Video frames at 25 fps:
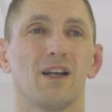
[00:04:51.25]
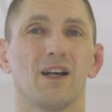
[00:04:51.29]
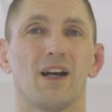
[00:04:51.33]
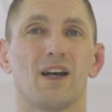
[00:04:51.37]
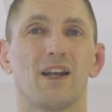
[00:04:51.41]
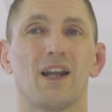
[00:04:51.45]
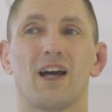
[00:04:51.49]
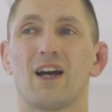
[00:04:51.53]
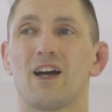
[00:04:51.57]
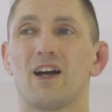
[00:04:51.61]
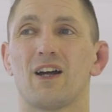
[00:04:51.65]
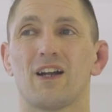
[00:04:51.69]

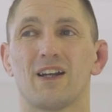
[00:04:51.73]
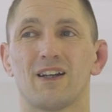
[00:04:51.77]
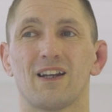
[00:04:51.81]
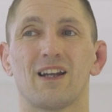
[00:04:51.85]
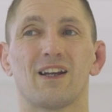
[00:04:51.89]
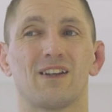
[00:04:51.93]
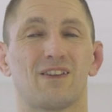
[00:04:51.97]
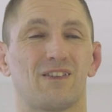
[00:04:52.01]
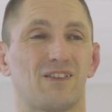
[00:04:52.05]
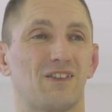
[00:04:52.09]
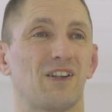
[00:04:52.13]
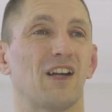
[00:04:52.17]
and
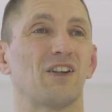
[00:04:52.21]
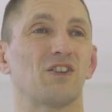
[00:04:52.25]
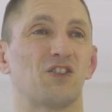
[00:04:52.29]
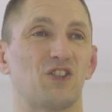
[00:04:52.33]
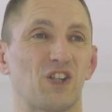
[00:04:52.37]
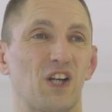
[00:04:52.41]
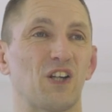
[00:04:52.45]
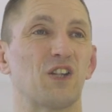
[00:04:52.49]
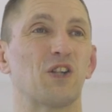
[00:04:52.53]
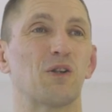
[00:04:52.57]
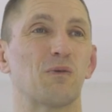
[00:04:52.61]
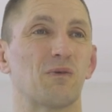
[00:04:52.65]
that, that
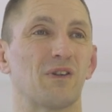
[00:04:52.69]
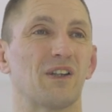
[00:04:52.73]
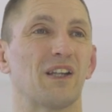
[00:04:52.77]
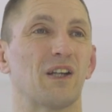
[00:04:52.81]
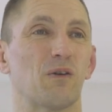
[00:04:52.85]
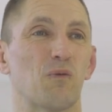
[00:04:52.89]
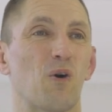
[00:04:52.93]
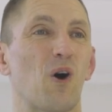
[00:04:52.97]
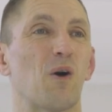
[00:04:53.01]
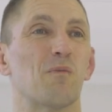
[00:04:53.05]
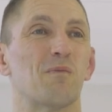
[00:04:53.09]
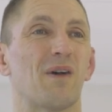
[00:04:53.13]

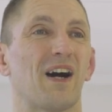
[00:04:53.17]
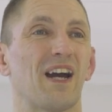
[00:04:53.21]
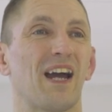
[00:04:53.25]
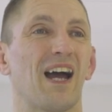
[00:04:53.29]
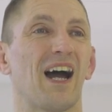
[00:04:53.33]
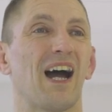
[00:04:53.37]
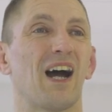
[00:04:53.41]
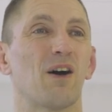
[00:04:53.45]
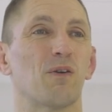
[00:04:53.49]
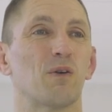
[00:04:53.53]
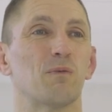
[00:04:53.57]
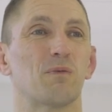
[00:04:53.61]
genuinely warmed my
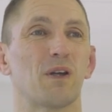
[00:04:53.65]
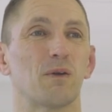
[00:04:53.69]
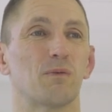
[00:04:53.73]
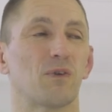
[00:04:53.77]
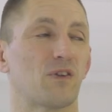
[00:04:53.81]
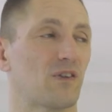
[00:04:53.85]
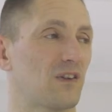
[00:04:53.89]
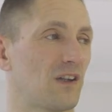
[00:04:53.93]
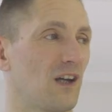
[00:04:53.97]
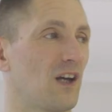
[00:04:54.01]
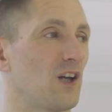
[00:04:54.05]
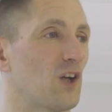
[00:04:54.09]
heart when people
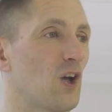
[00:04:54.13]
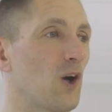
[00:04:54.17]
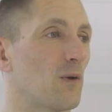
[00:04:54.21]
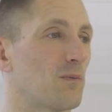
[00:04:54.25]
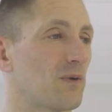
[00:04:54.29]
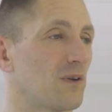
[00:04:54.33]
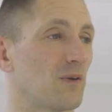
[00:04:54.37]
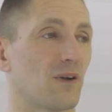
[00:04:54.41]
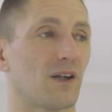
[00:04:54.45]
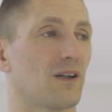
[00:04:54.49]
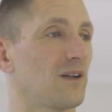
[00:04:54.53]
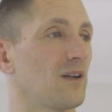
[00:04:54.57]
turn up
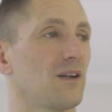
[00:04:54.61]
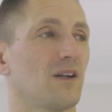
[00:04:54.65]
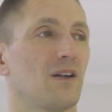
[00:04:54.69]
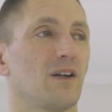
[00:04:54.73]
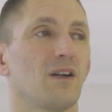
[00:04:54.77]
and you're like,